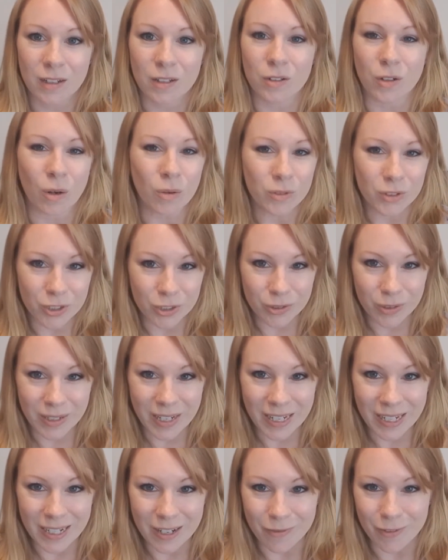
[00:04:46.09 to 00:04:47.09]
Don't do
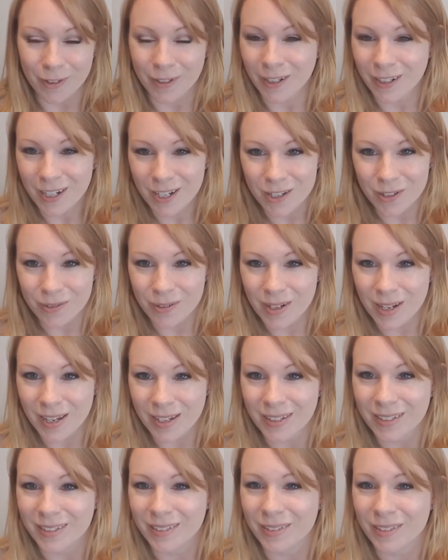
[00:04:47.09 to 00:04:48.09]
it. If you're gonna do
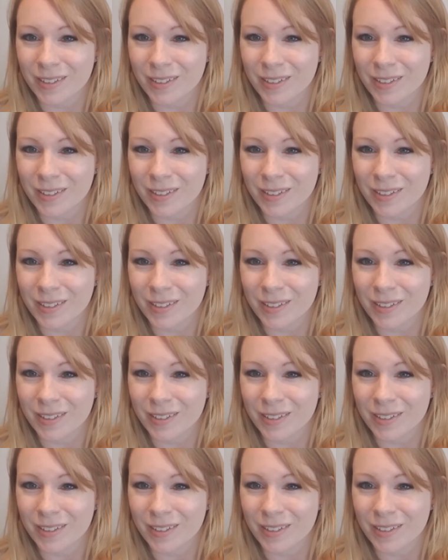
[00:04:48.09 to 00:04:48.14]
it,